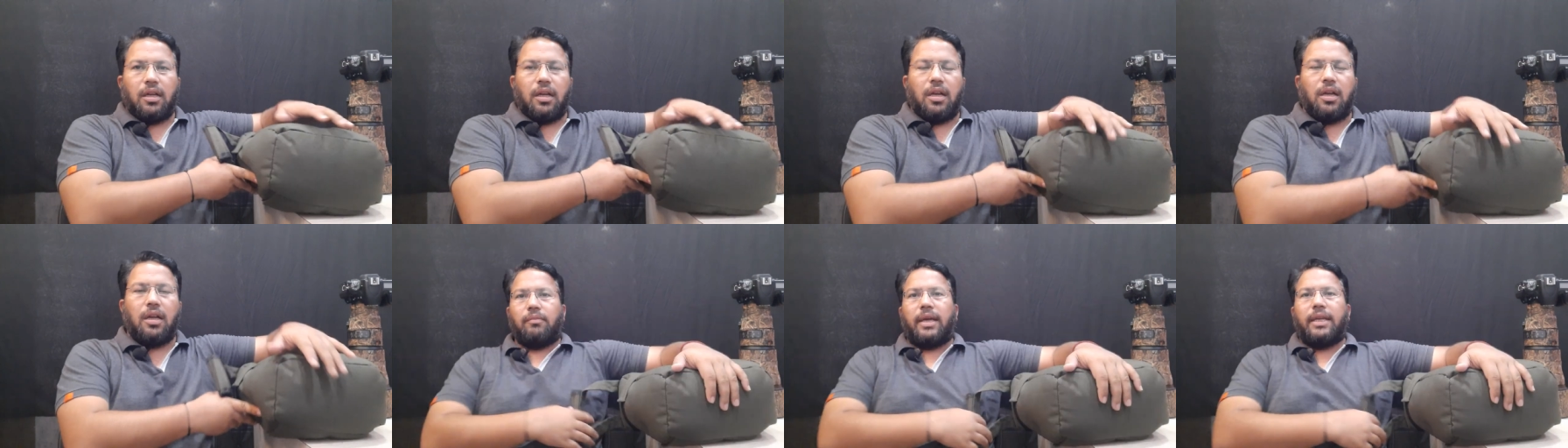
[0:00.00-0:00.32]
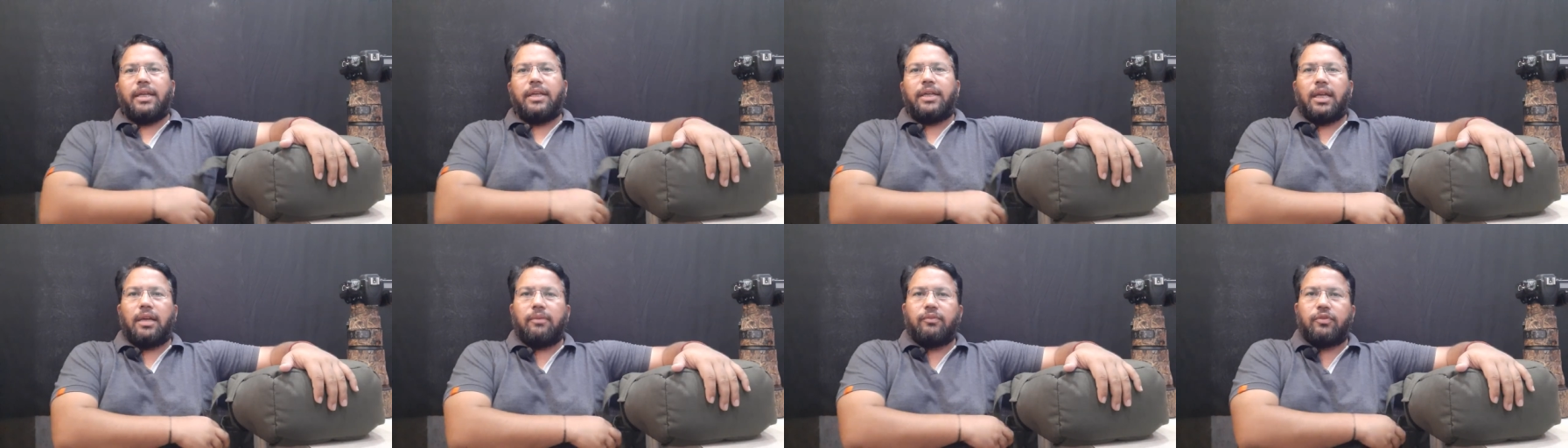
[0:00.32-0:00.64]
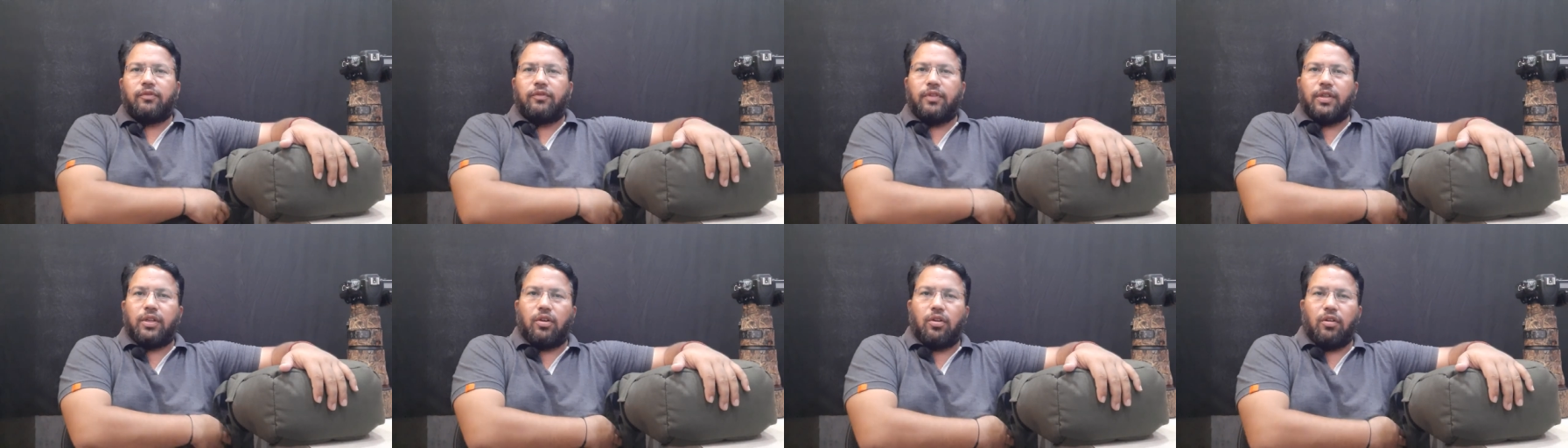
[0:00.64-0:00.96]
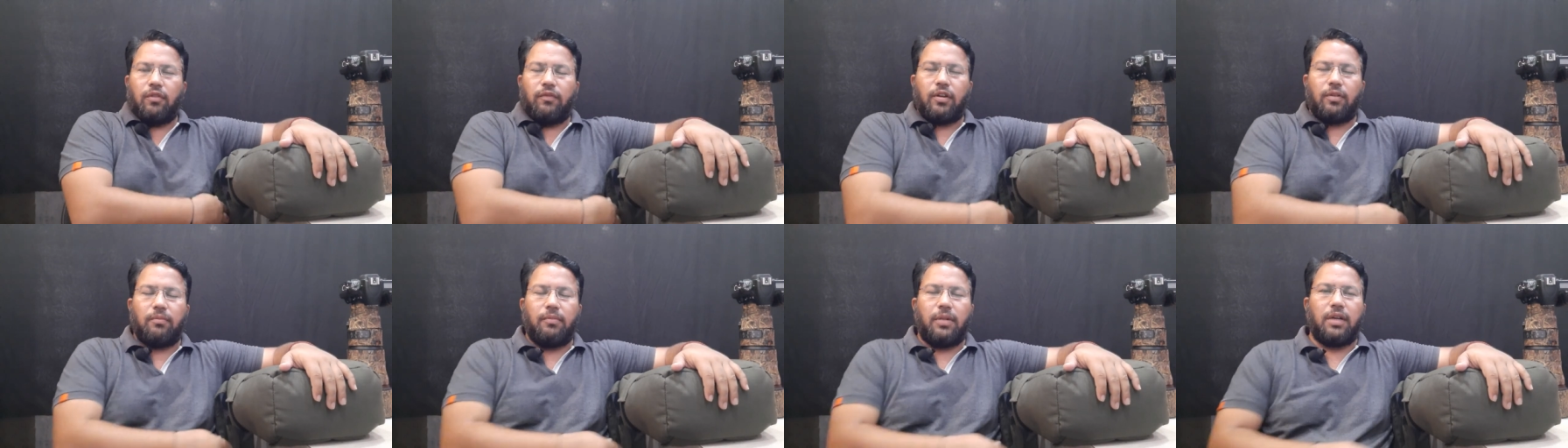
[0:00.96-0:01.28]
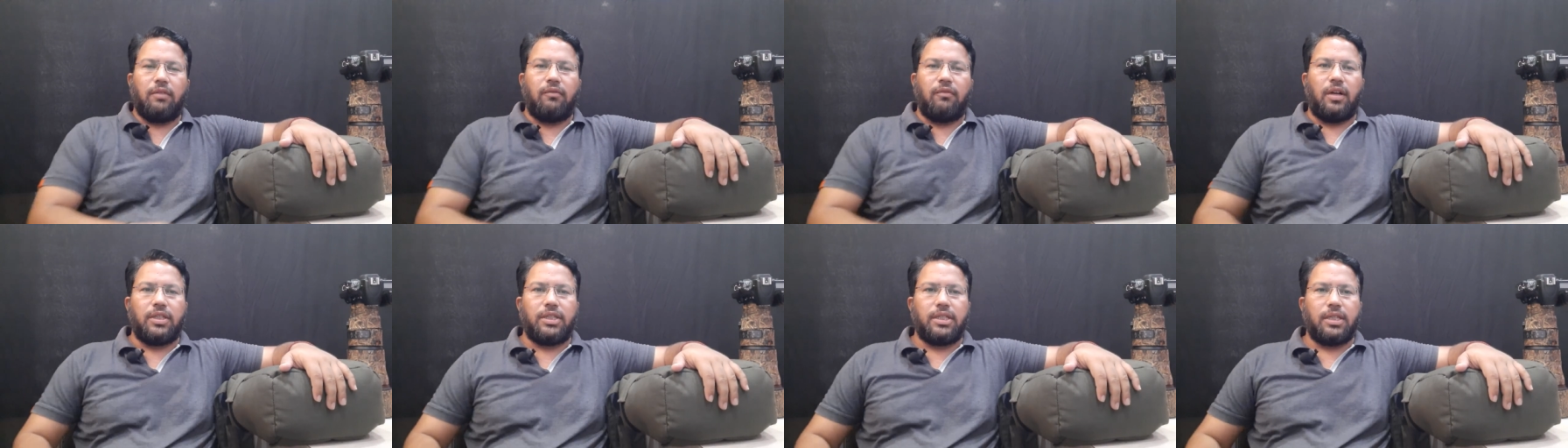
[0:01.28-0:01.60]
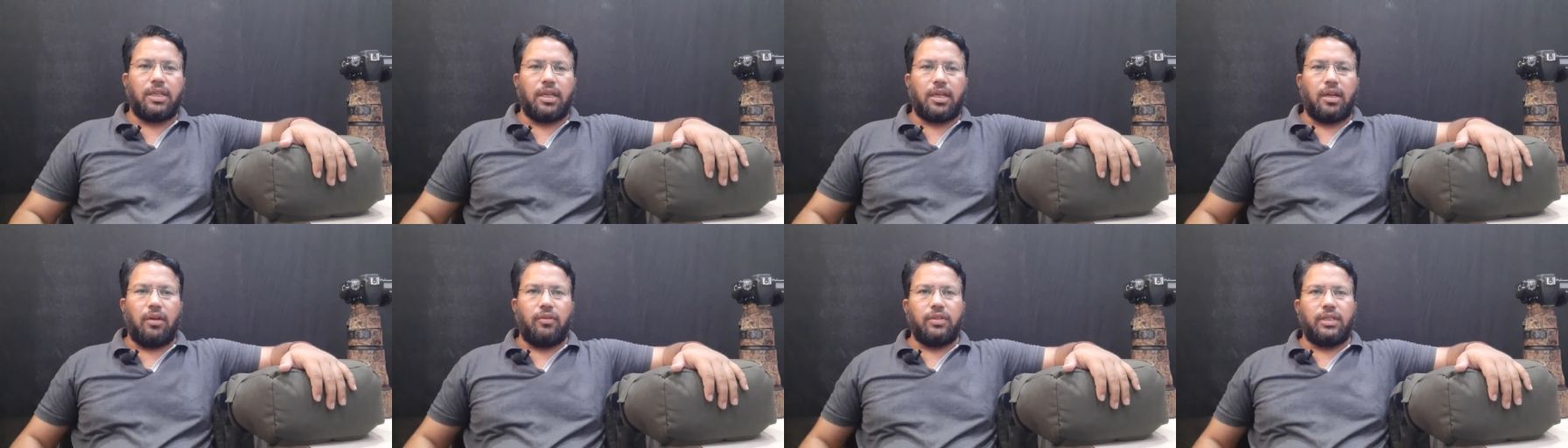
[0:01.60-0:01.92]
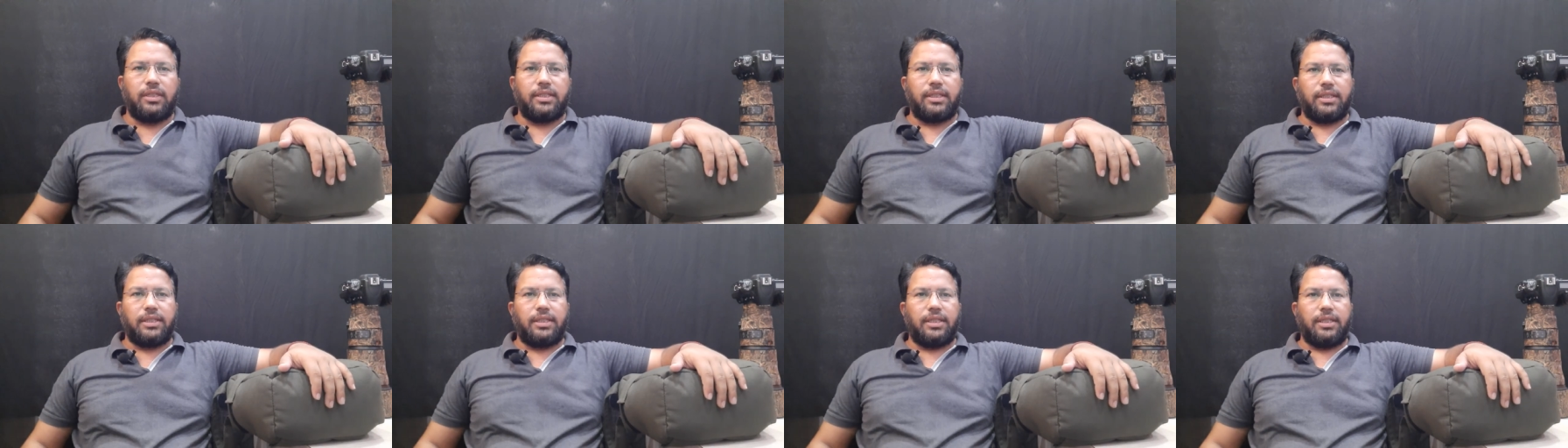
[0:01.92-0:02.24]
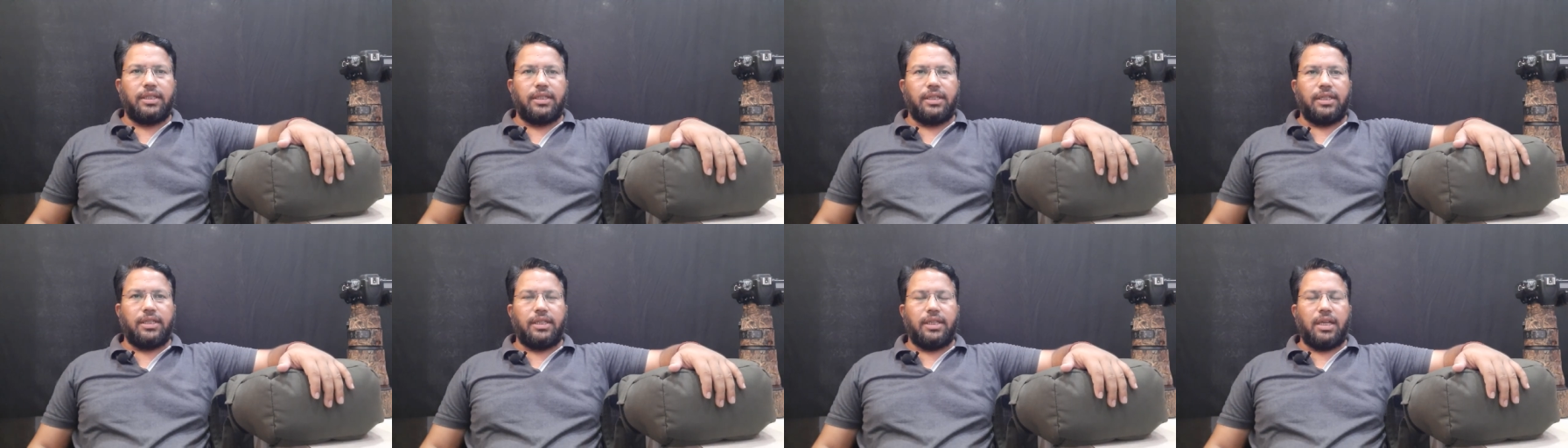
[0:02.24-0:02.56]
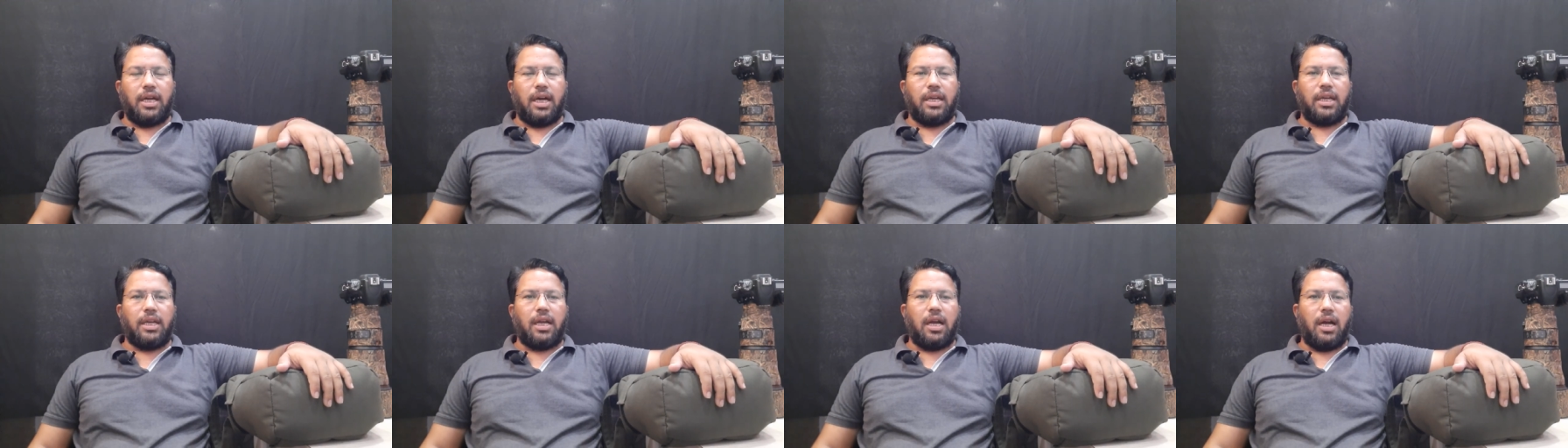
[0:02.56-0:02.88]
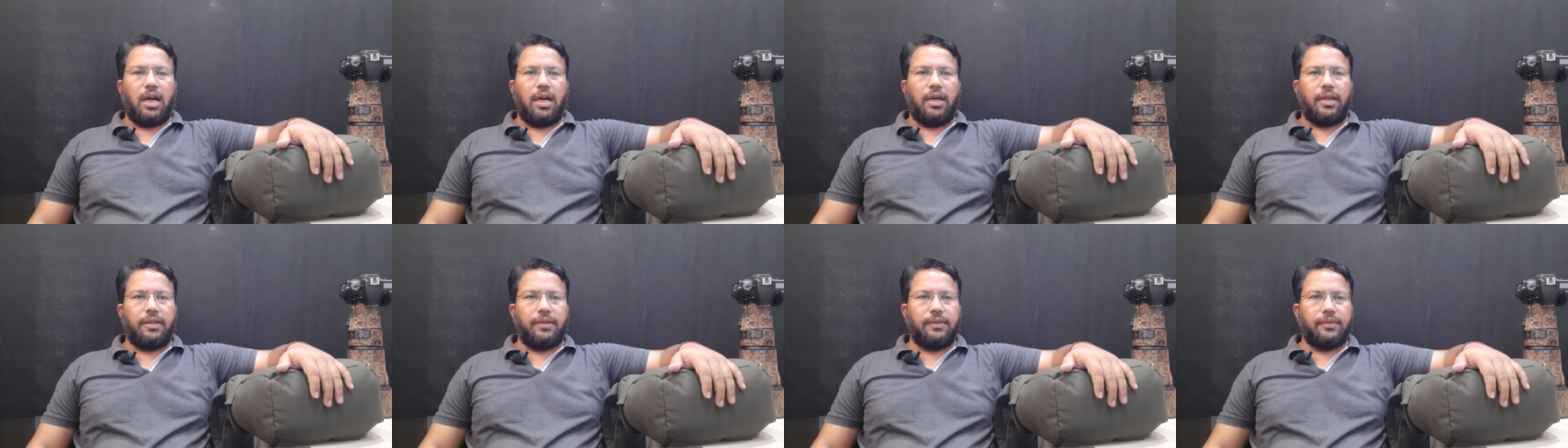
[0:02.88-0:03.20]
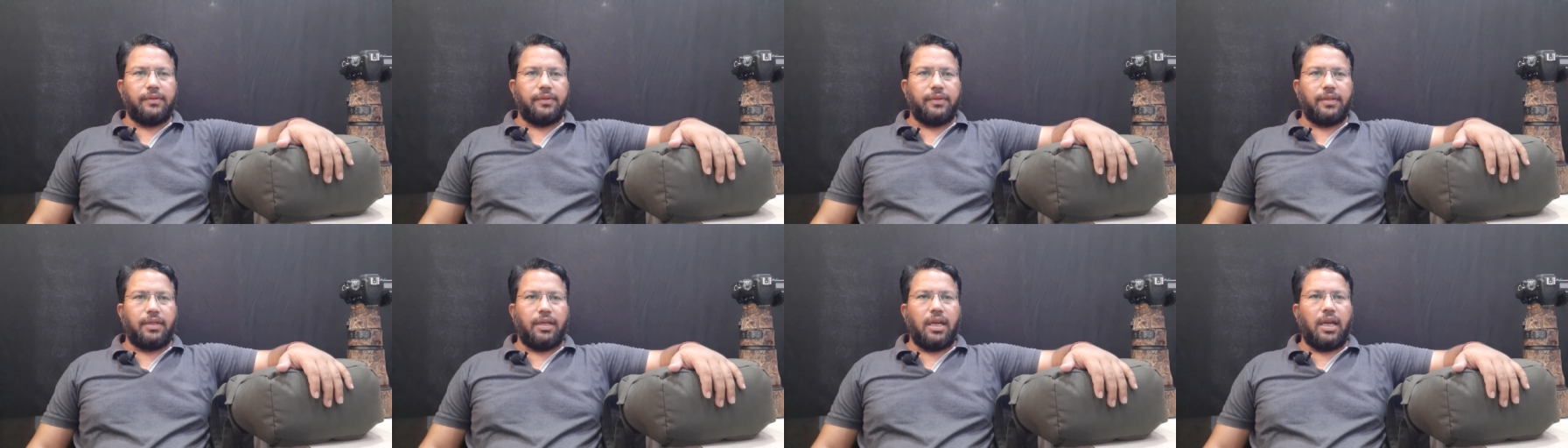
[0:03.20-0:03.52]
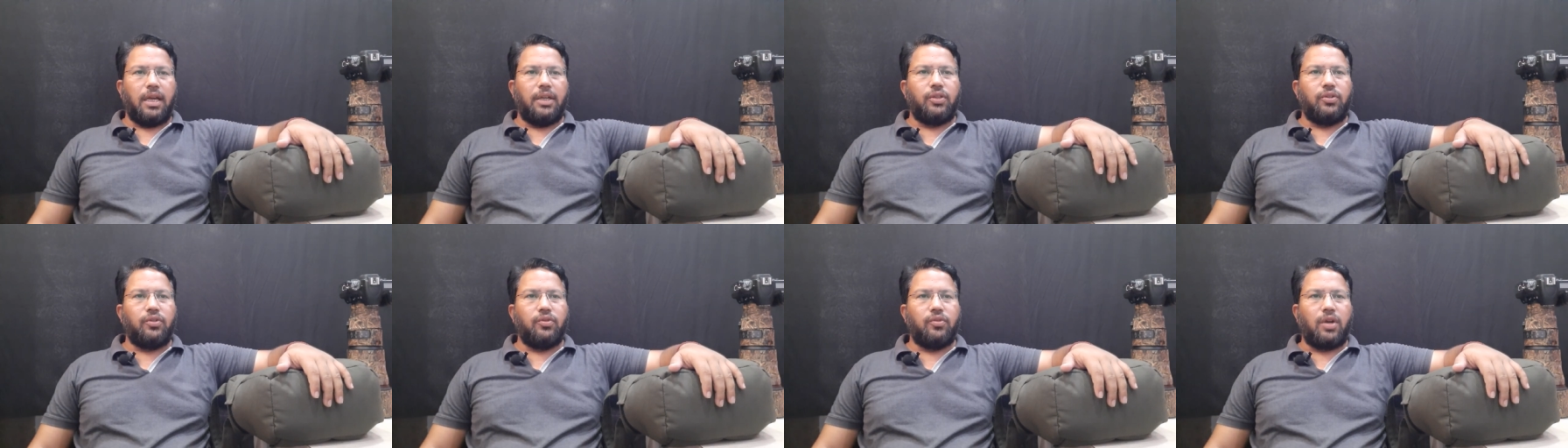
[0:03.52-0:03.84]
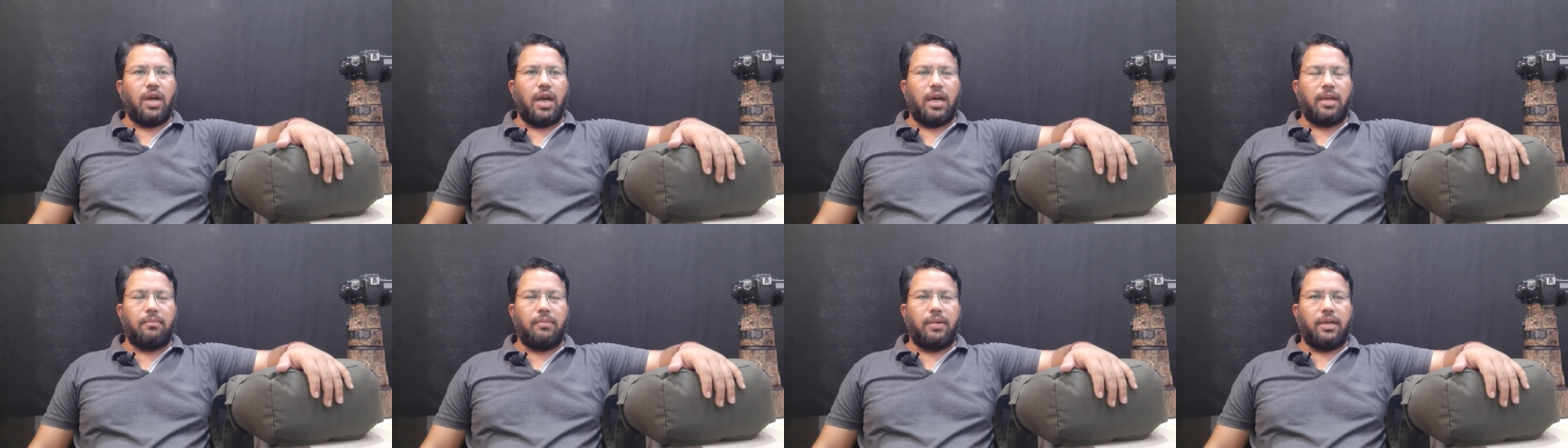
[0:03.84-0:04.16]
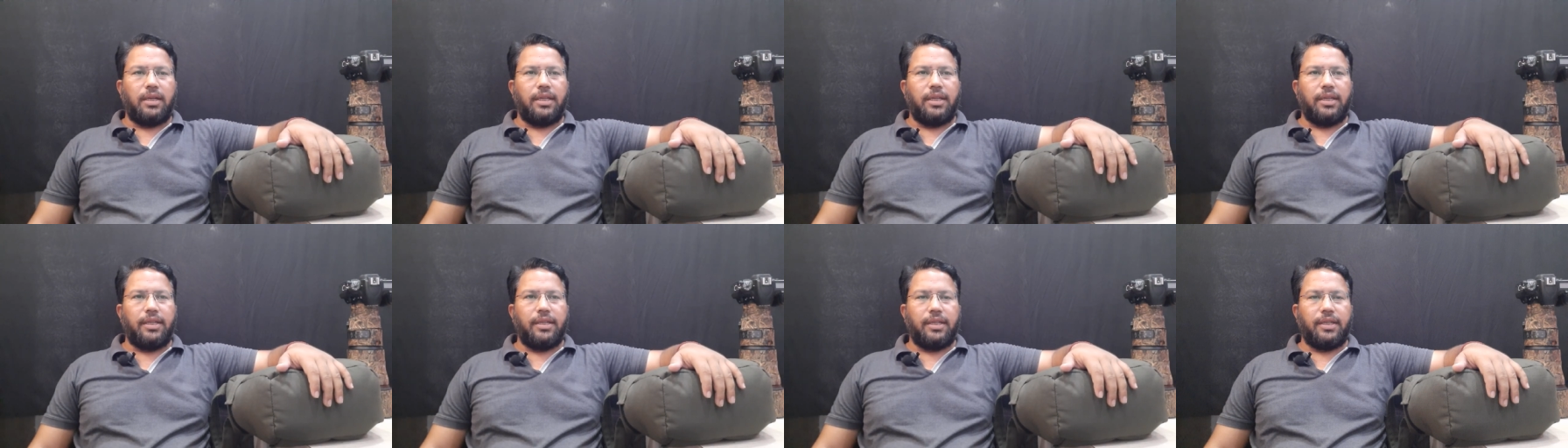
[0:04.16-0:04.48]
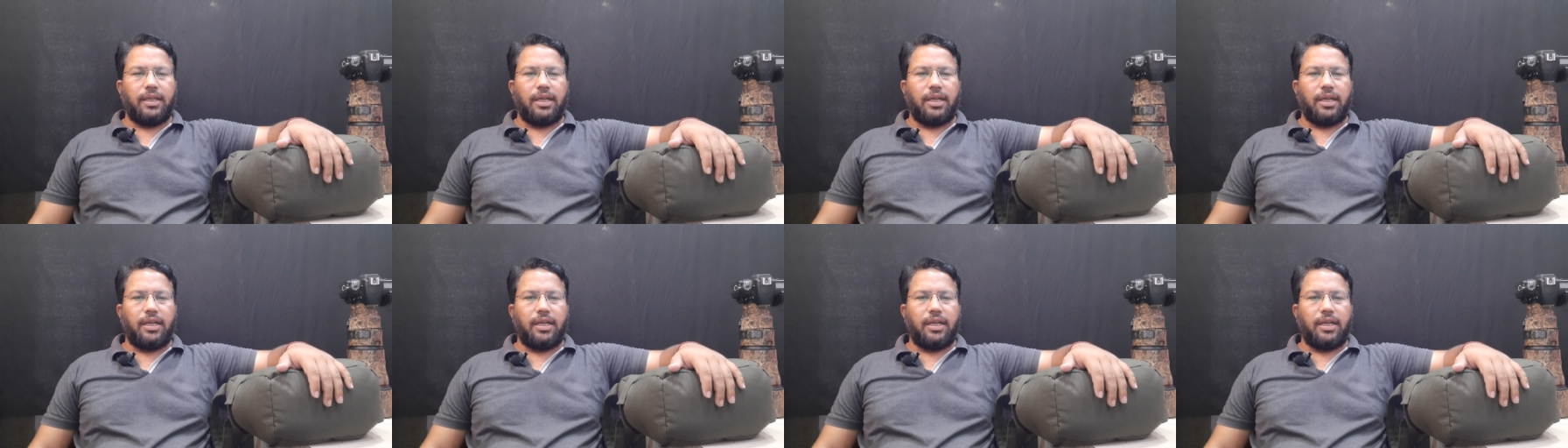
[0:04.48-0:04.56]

Many times we go for bird watching around the city in our car and do car birding.